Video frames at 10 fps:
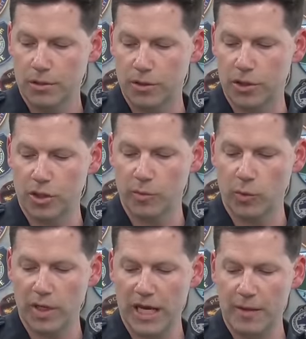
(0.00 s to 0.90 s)
to
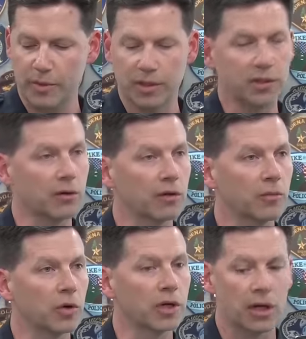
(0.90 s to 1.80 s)
determine what happened in the early
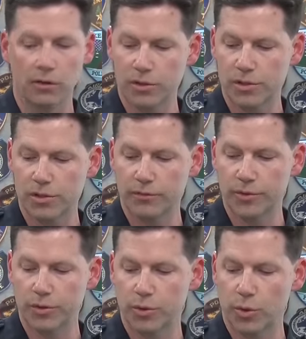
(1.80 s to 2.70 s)
morning hours of
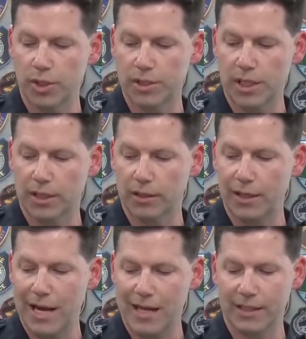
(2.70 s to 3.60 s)
June 22nd
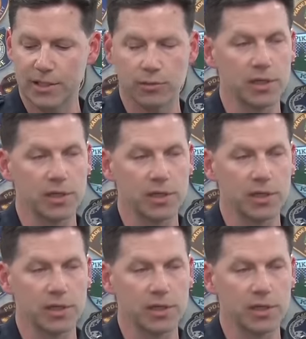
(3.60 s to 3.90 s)
at this